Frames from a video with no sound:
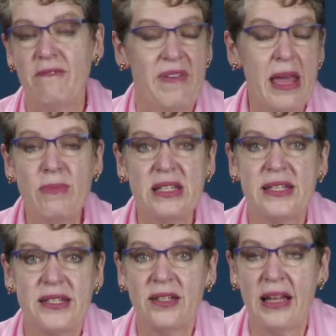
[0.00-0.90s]
Famines
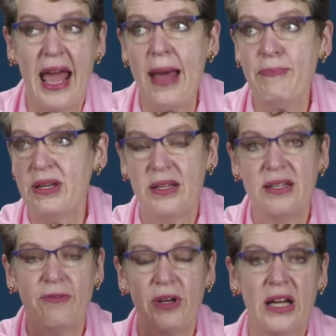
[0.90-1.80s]
still happen in
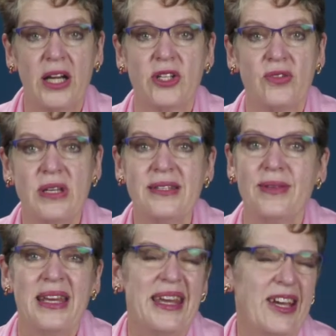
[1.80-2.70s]
different
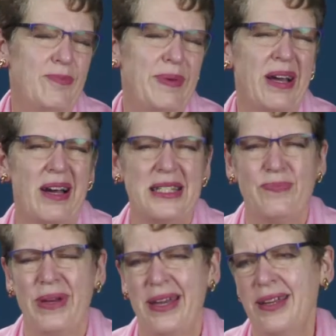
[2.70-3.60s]
countries. It could be
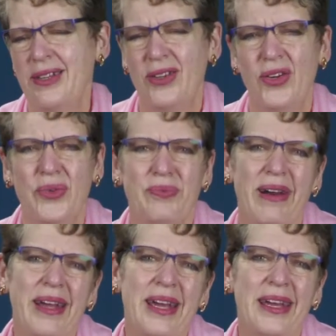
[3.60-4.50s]
caused by no
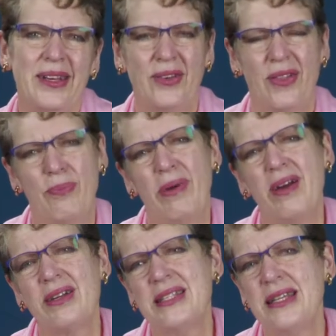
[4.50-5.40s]
rain or the
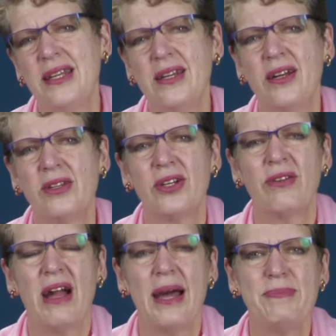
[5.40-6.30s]
bugs eating all the
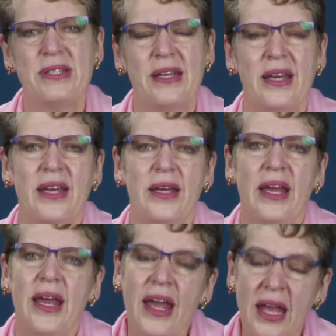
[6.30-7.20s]
crops.
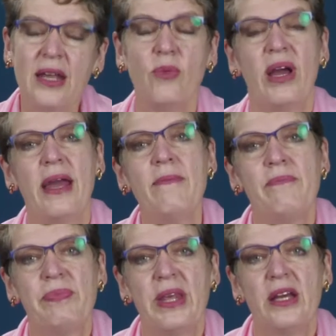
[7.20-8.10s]
Anyway,
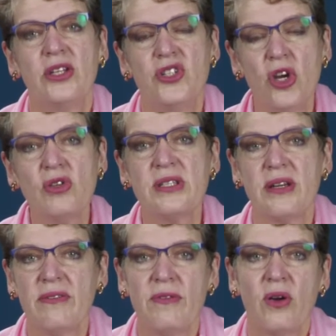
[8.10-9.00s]

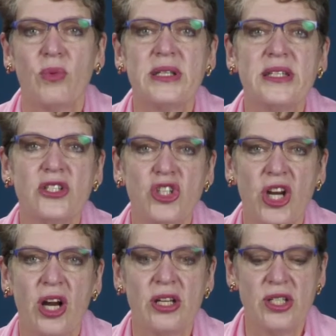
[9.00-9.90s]
Joseph was in
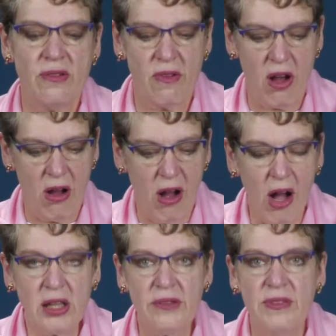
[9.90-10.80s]
charge of
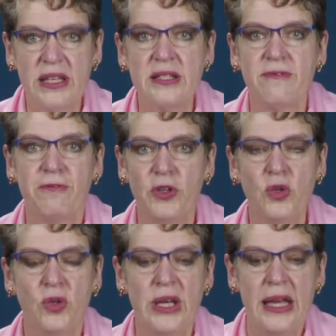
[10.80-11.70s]
all of this
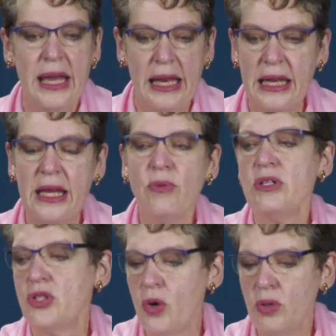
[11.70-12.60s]
food and he
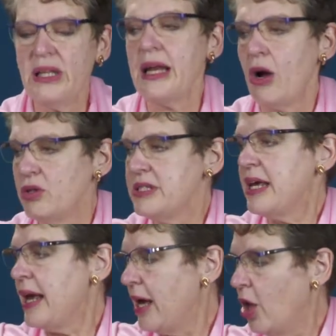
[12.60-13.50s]
would dole it out to
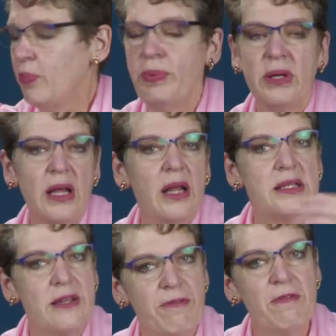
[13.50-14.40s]
help
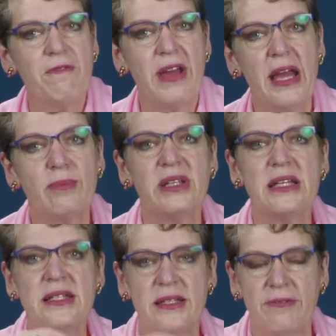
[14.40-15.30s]
different
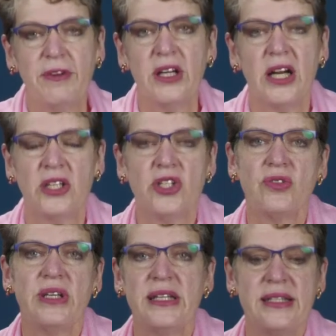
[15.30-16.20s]
families, different
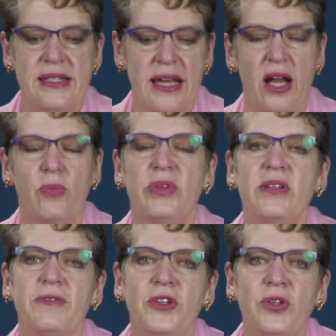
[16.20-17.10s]
countries to help with
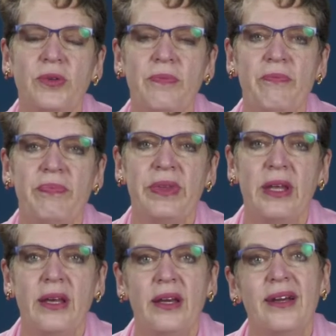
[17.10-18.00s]
the food.
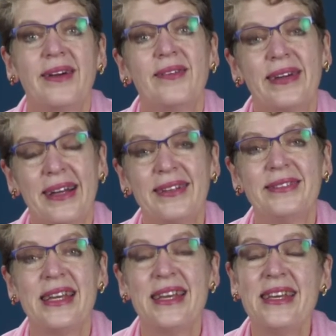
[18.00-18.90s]
Well,
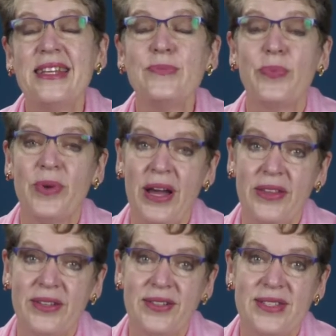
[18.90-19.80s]
his
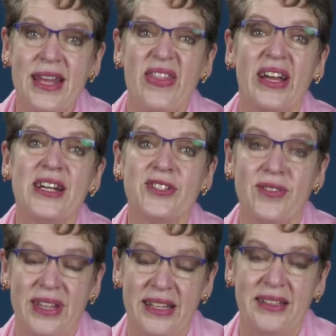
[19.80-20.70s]
brothers, the
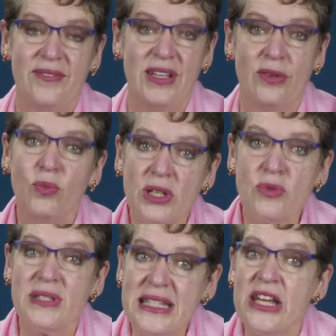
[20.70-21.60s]
country they lived in, which
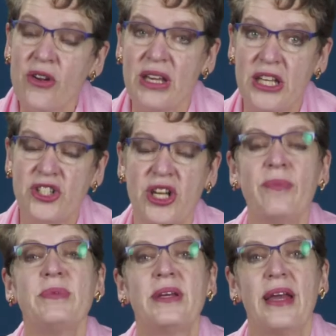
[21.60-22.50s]
was near
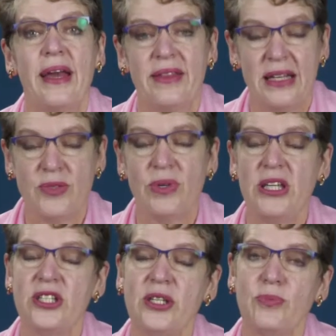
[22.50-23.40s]
Egypt, and that's where
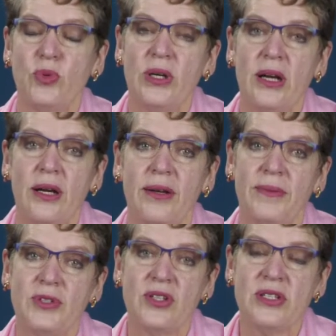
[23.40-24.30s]
Egypt, uh,
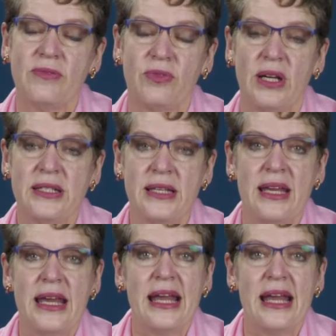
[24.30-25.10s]
Joseph was,